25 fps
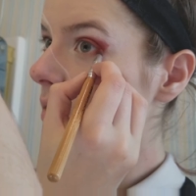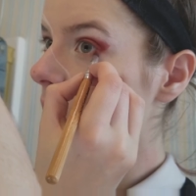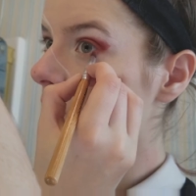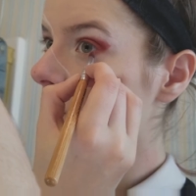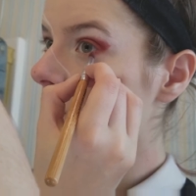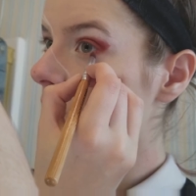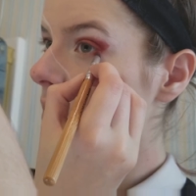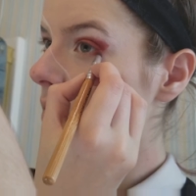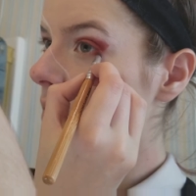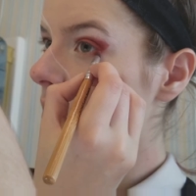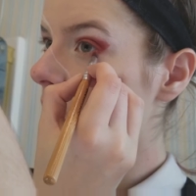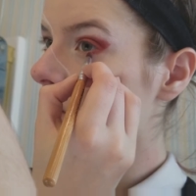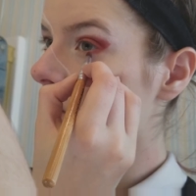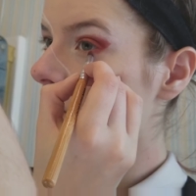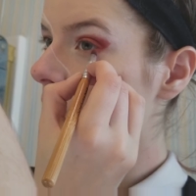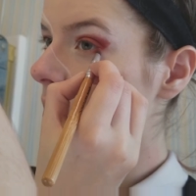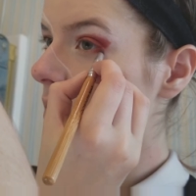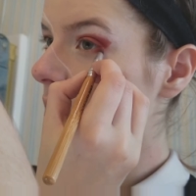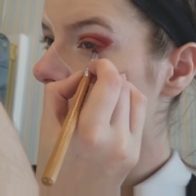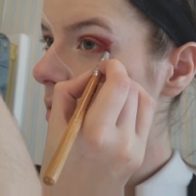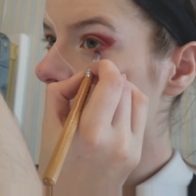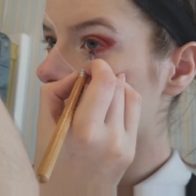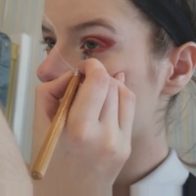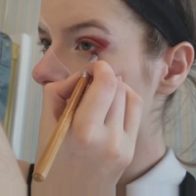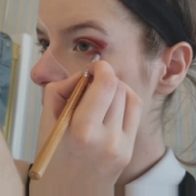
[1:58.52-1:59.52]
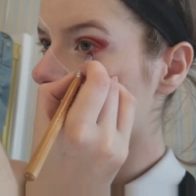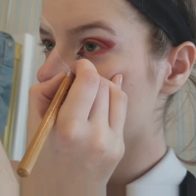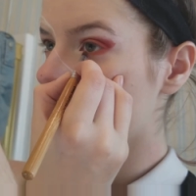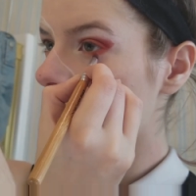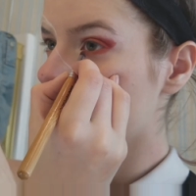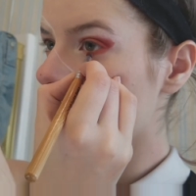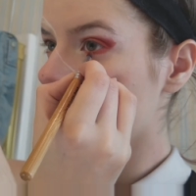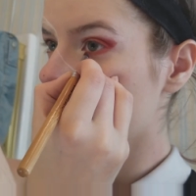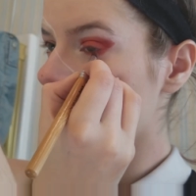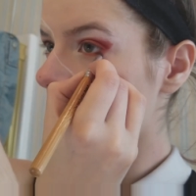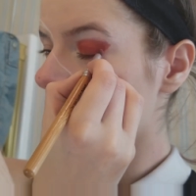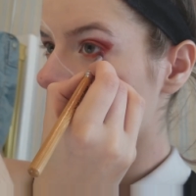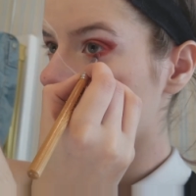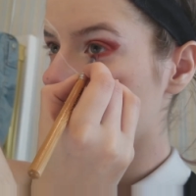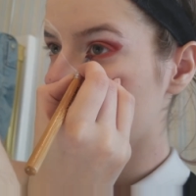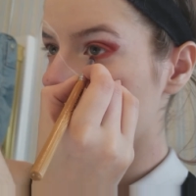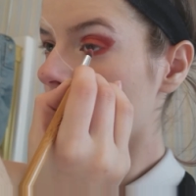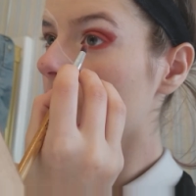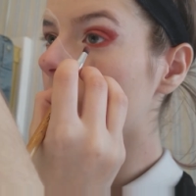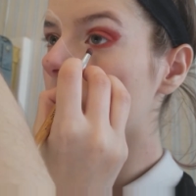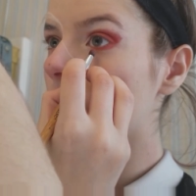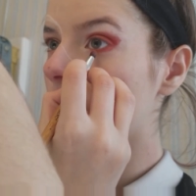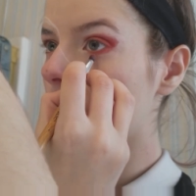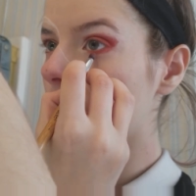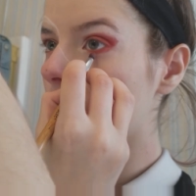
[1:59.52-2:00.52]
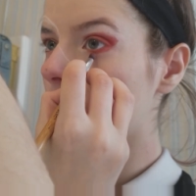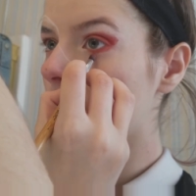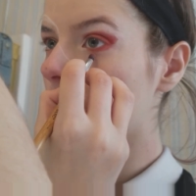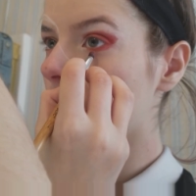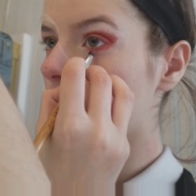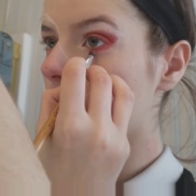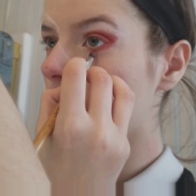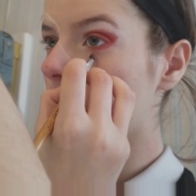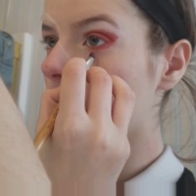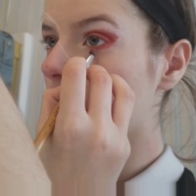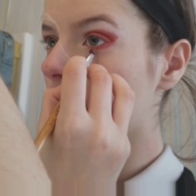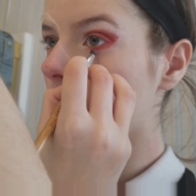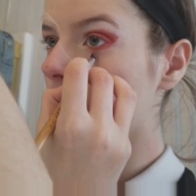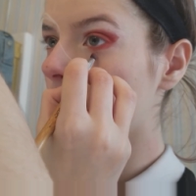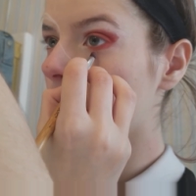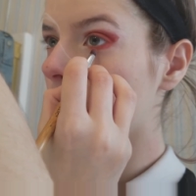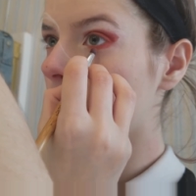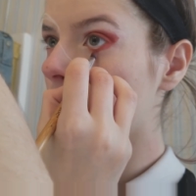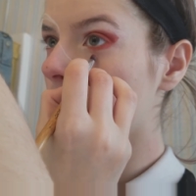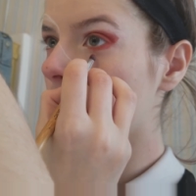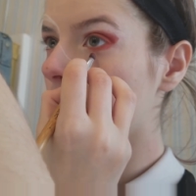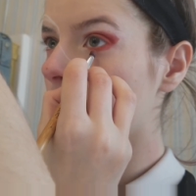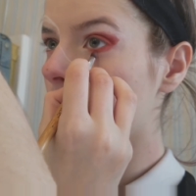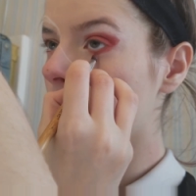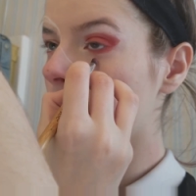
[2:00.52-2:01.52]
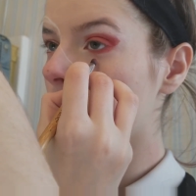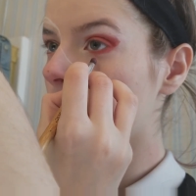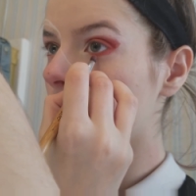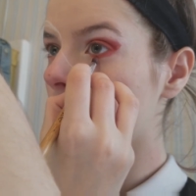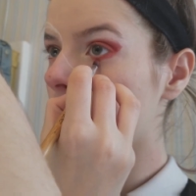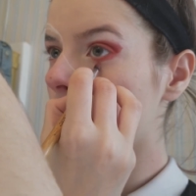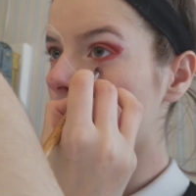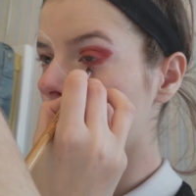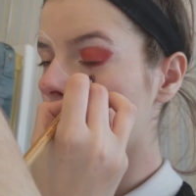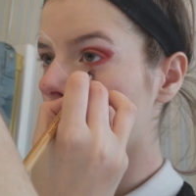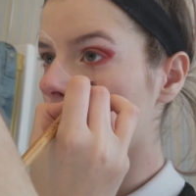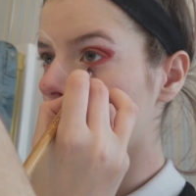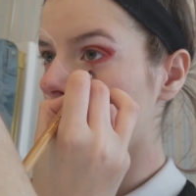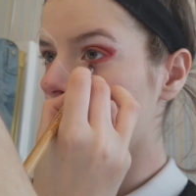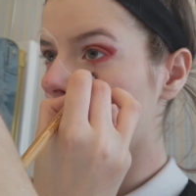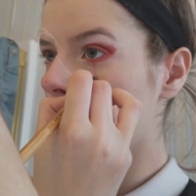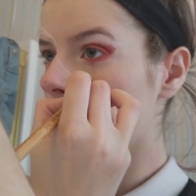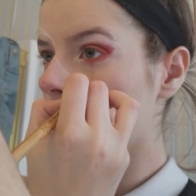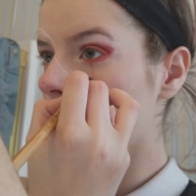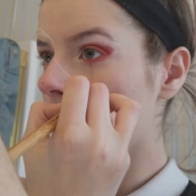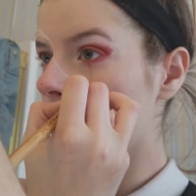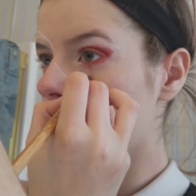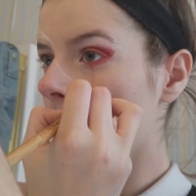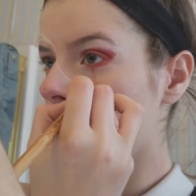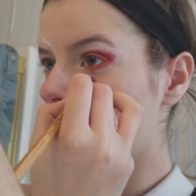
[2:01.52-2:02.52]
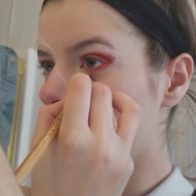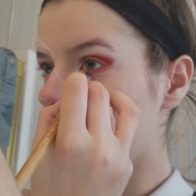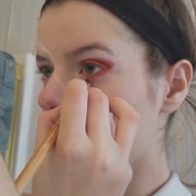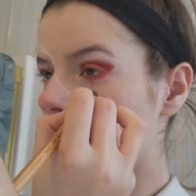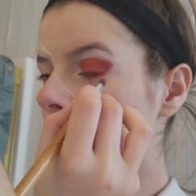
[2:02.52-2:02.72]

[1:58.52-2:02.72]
line and blend it in with the coppery brown color. You may want